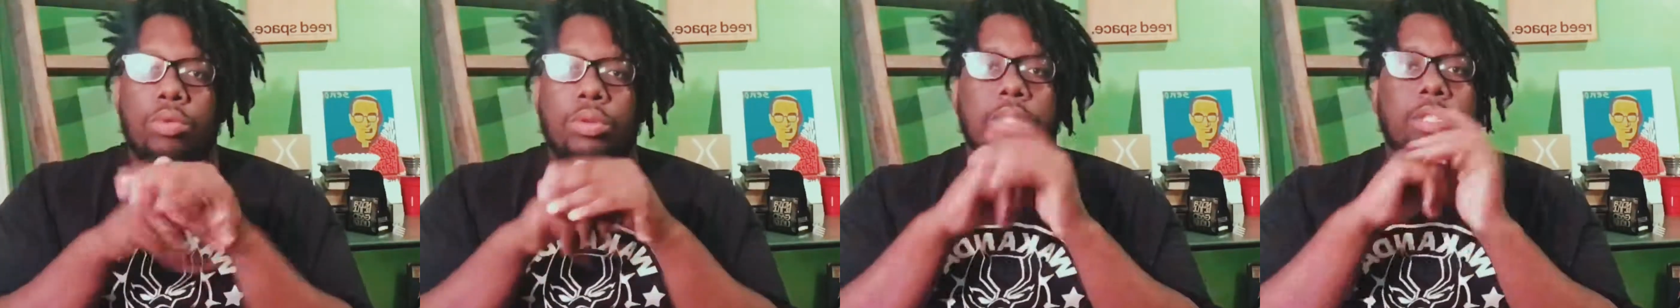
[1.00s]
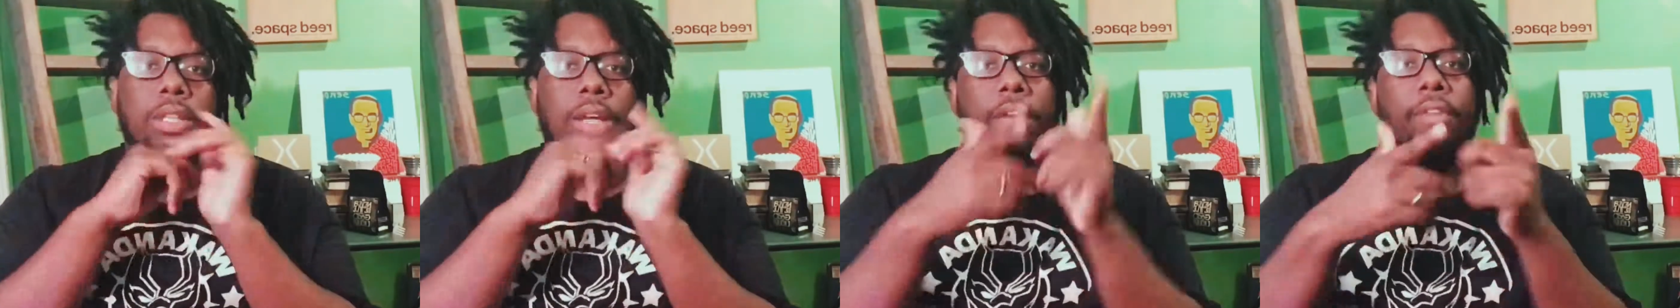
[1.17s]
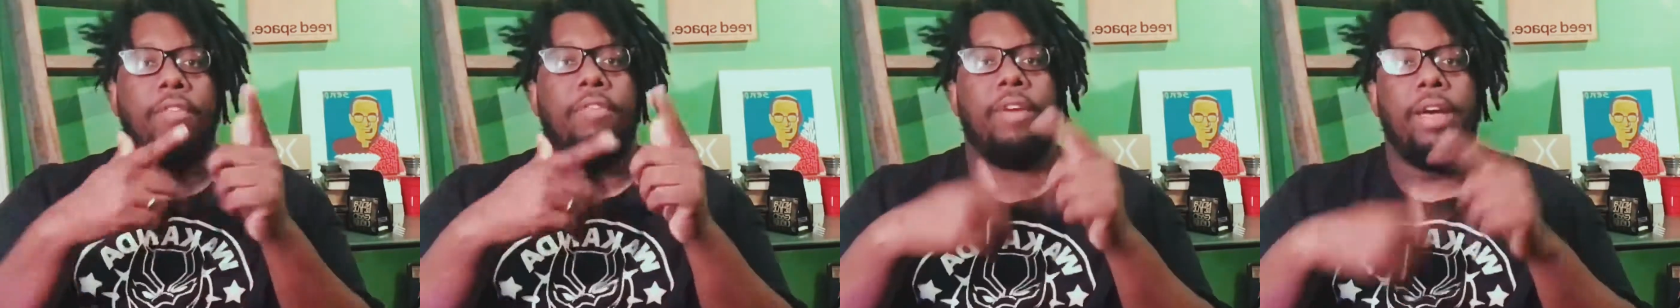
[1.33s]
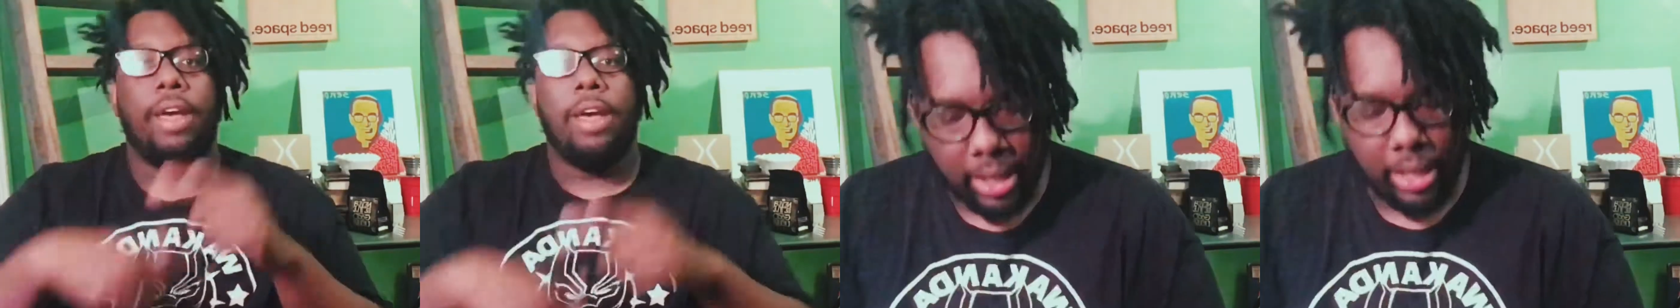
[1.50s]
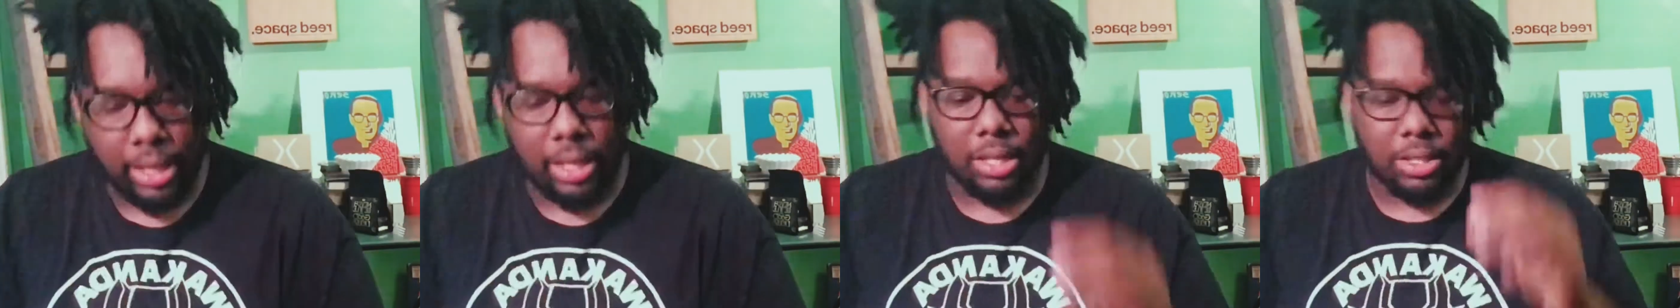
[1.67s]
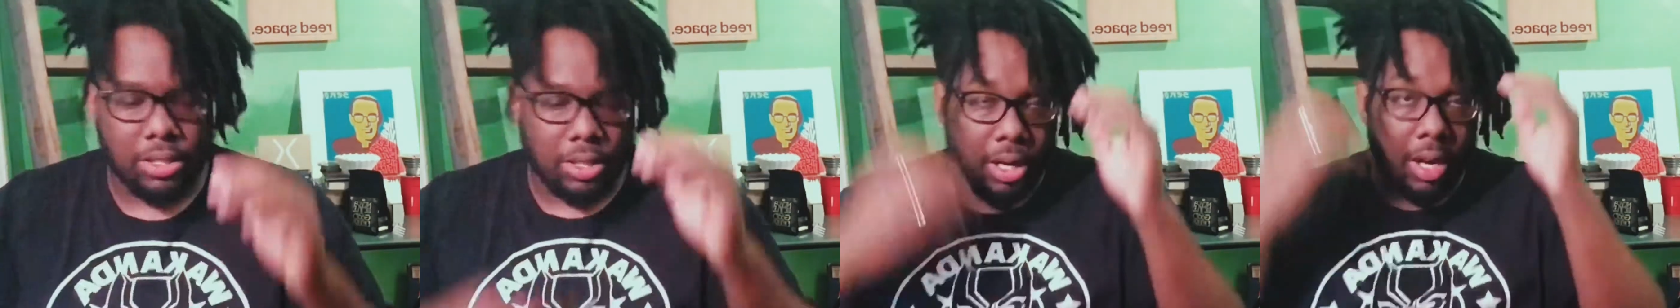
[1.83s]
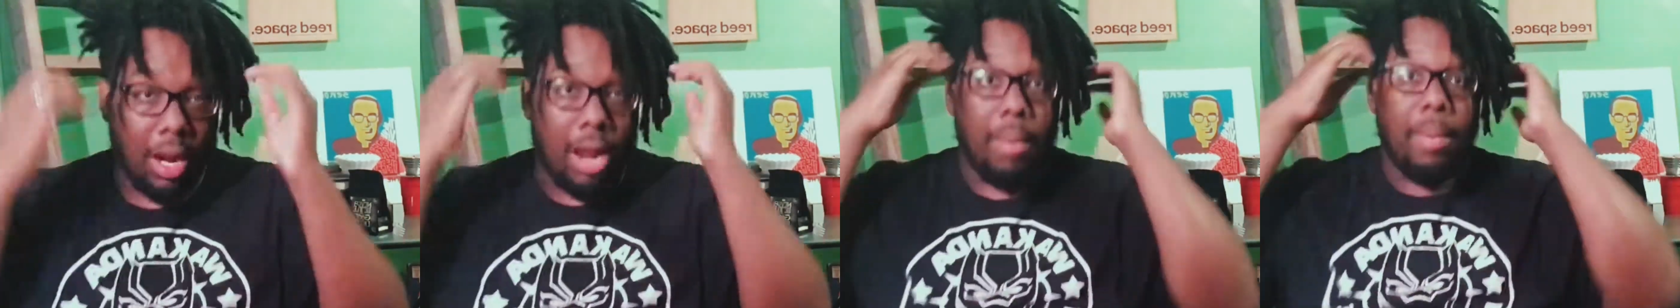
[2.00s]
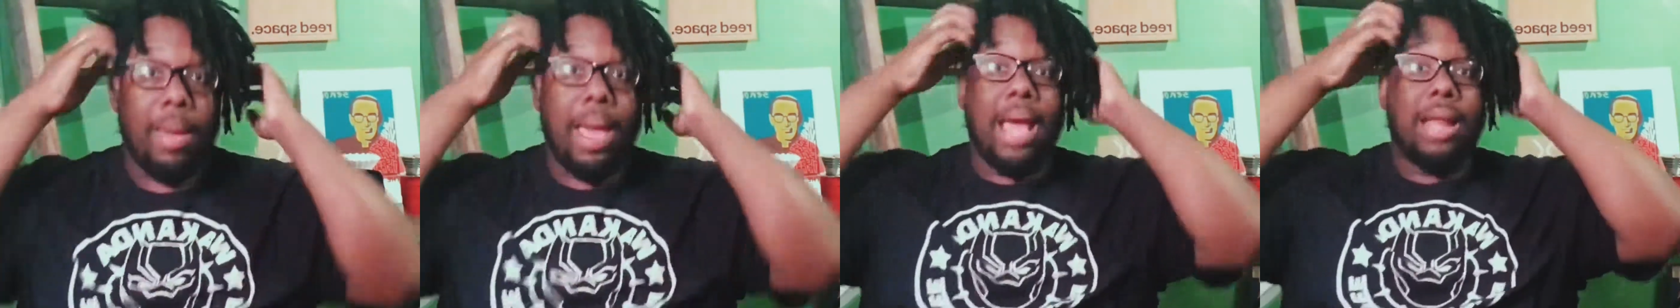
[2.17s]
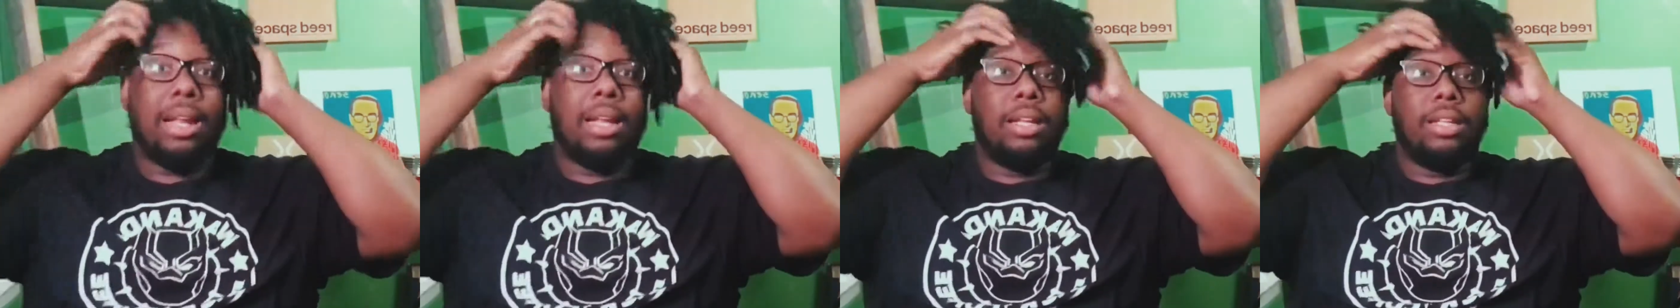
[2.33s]
What's up, fam? Get started.
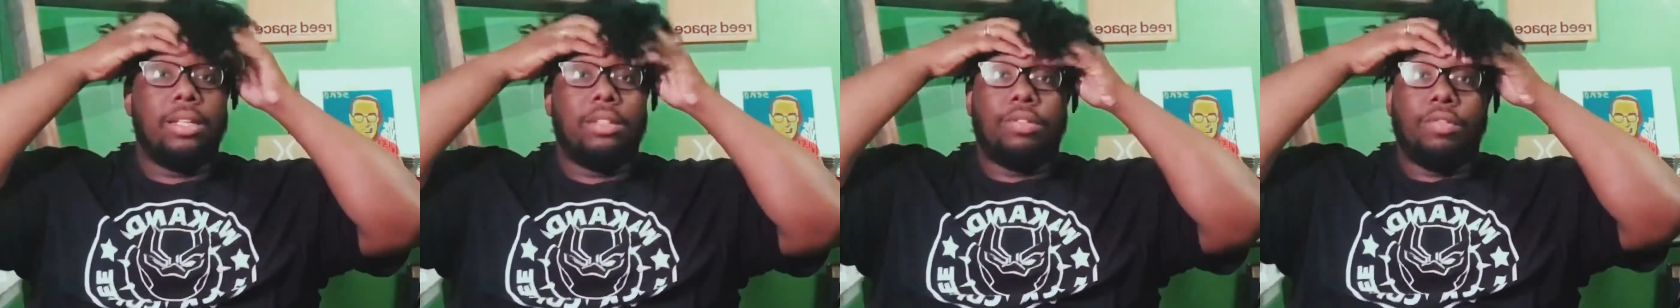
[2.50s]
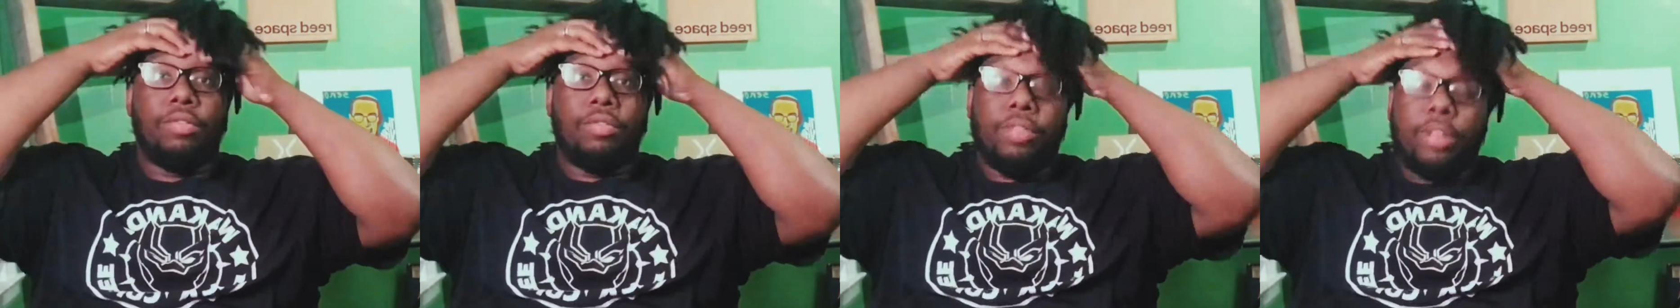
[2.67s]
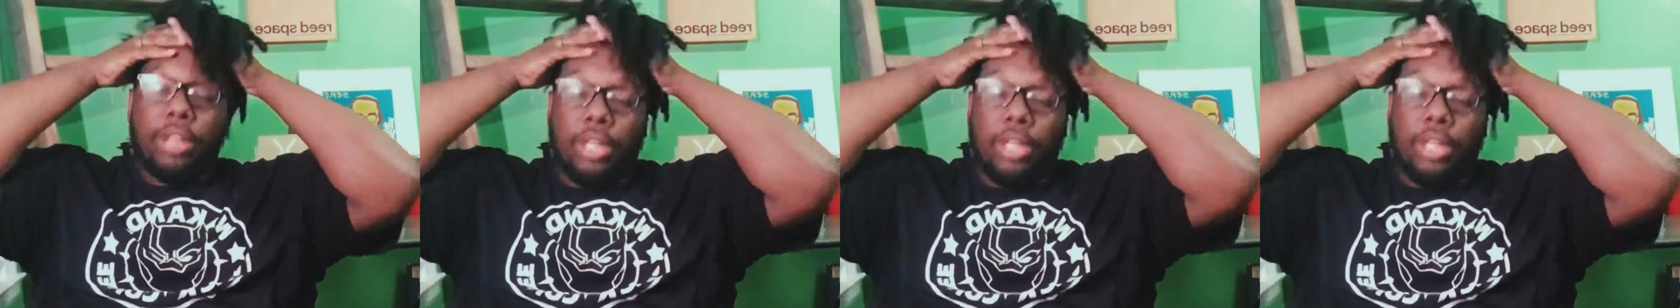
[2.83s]
I'm editing some